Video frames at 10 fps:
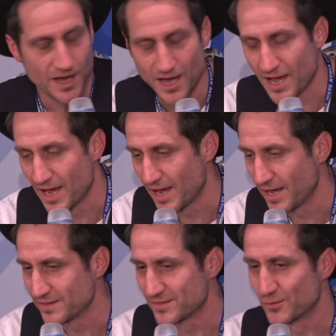
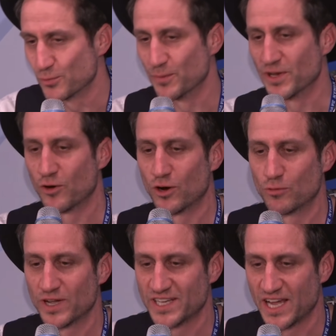and the women
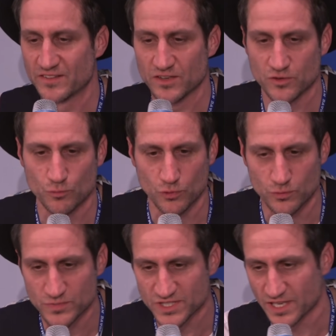already entered the
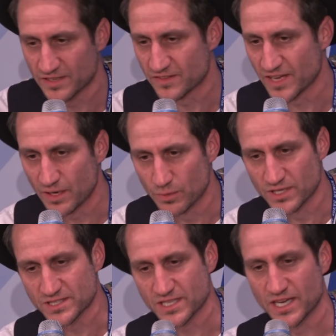rooms and the
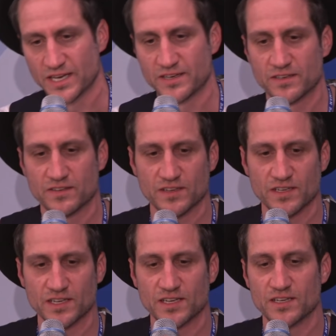tables, and
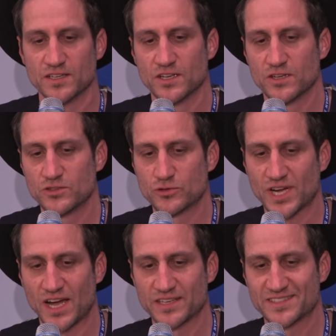you
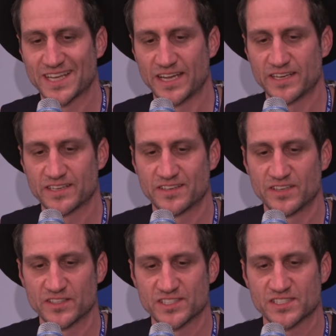can't take
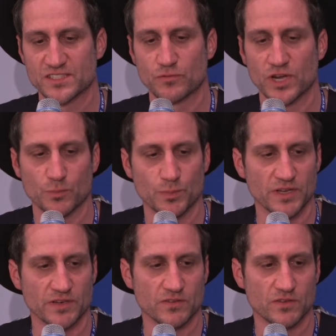this
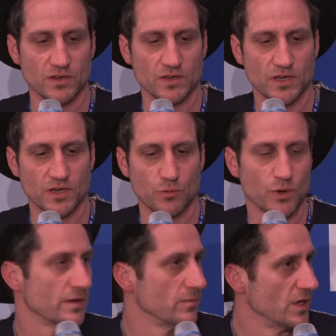development away.